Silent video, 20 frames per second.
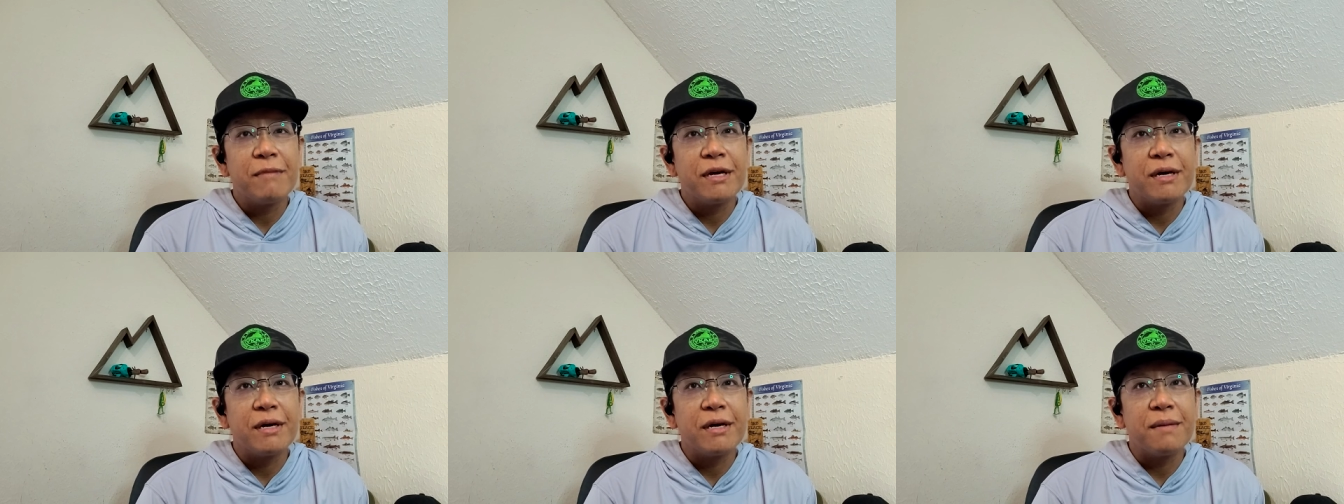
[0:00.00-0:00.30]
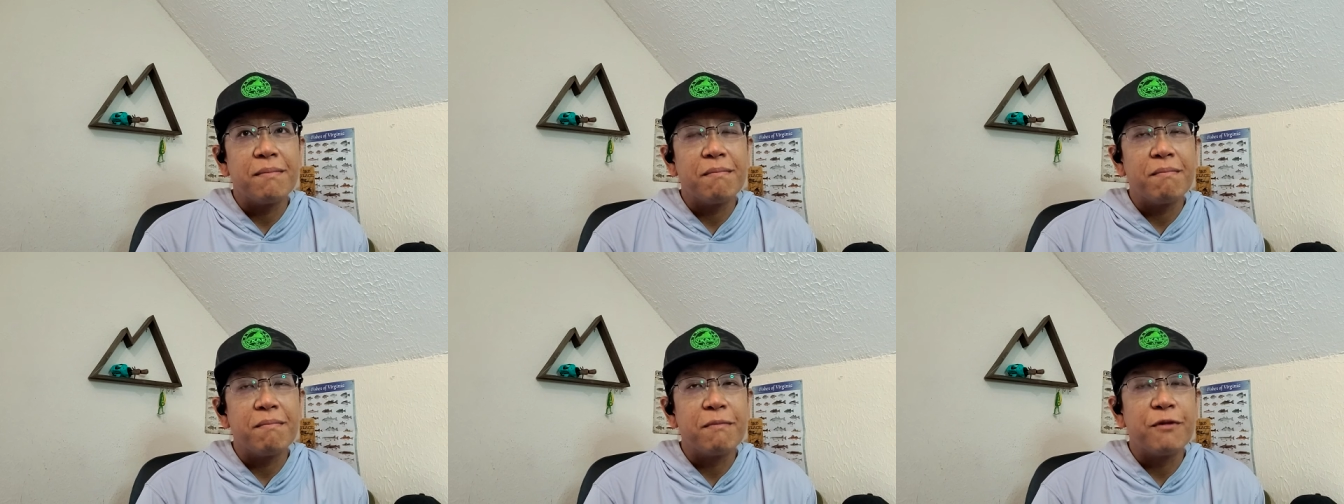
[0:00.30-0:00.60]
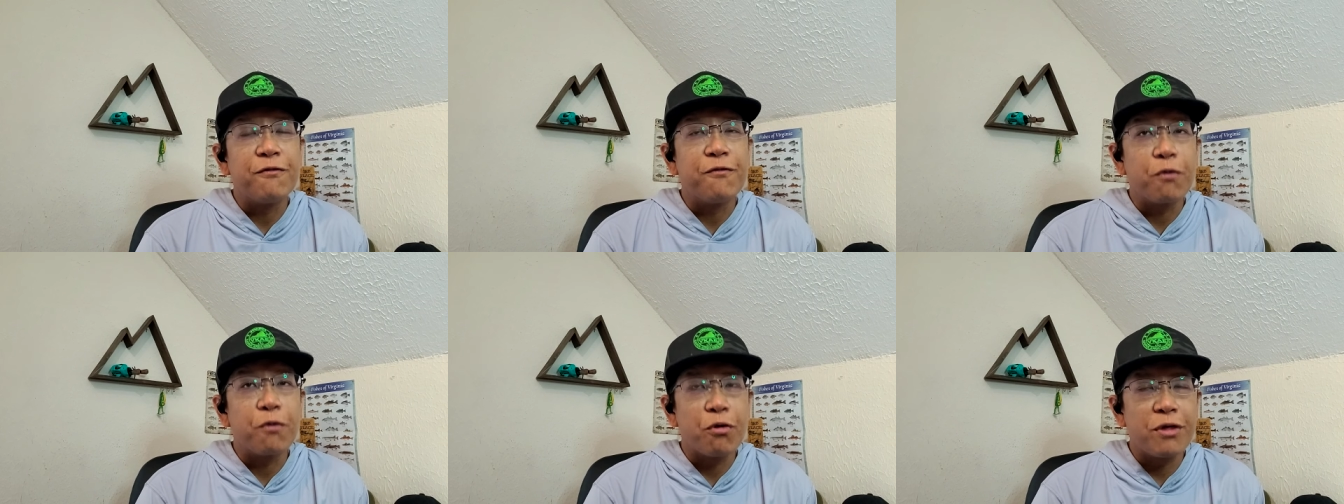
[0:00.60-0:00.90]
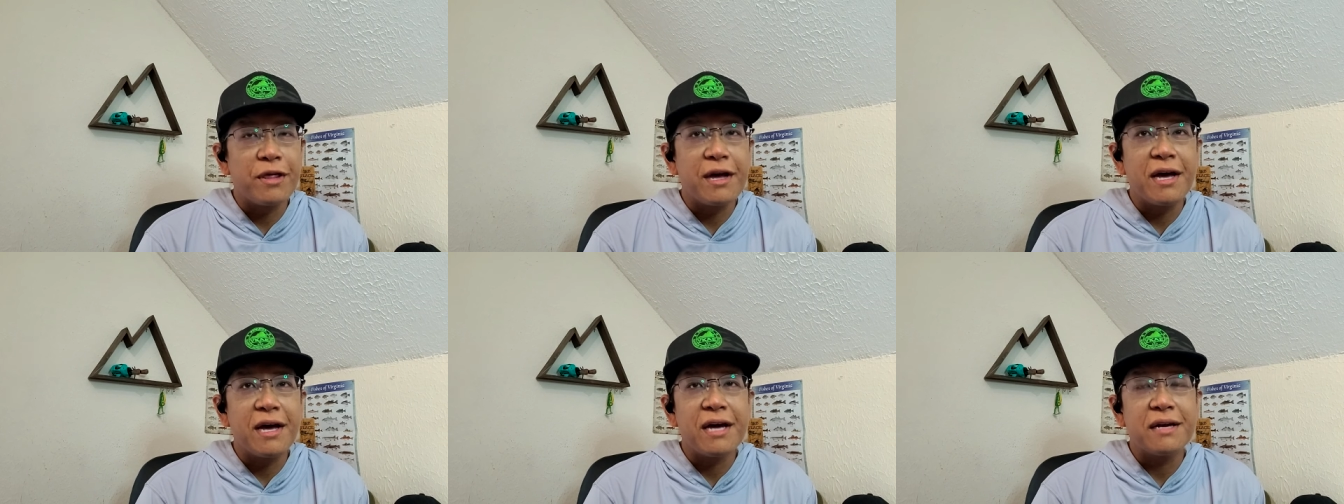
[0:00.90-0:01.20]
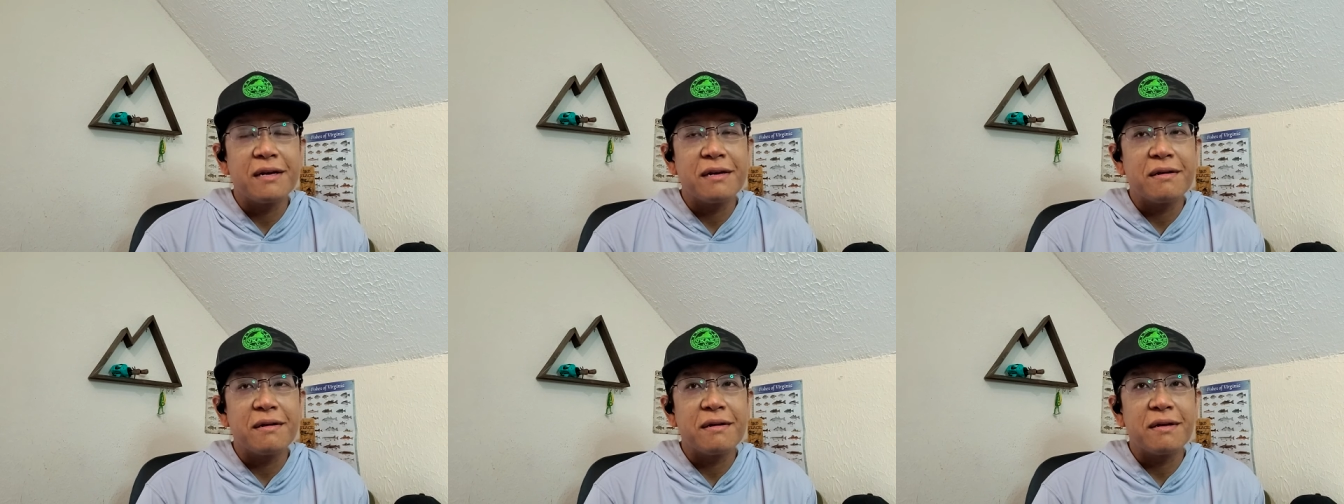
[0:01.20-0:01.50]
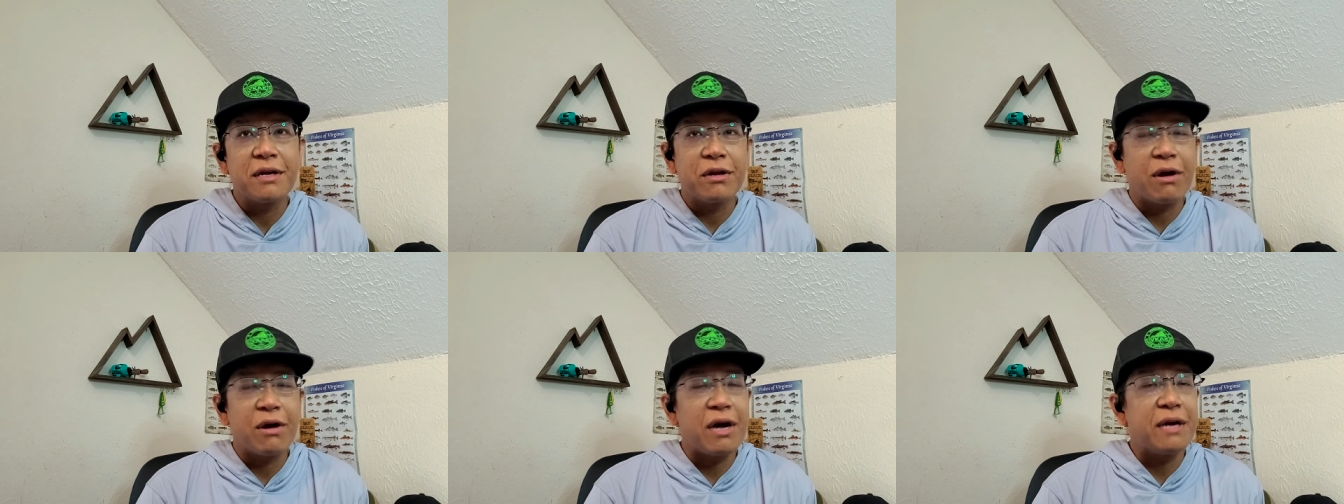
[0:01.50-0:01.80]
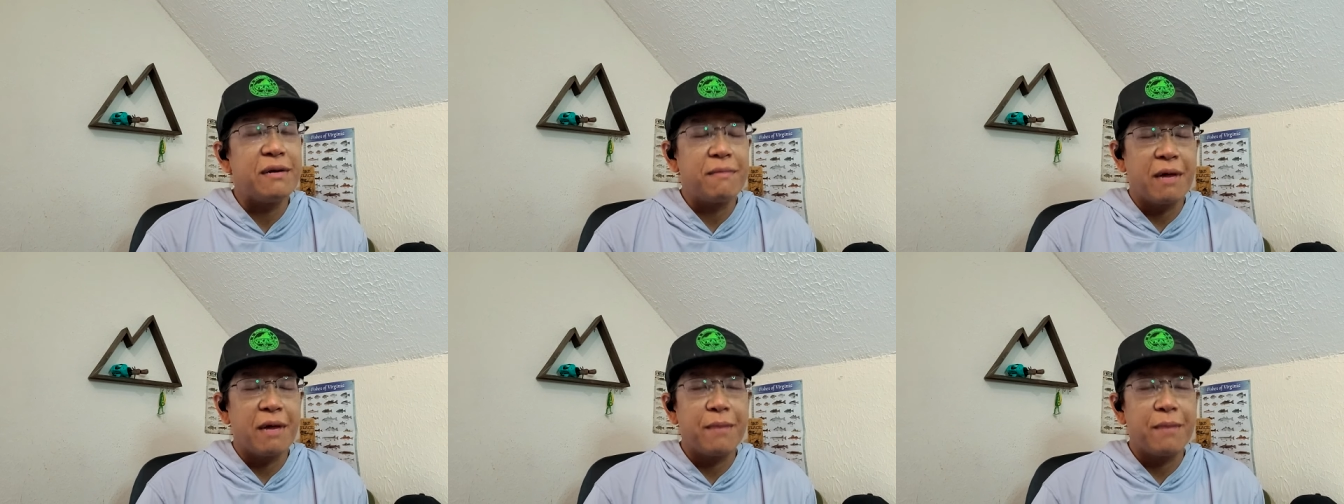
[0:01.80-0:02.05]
uh, before that, you know, I,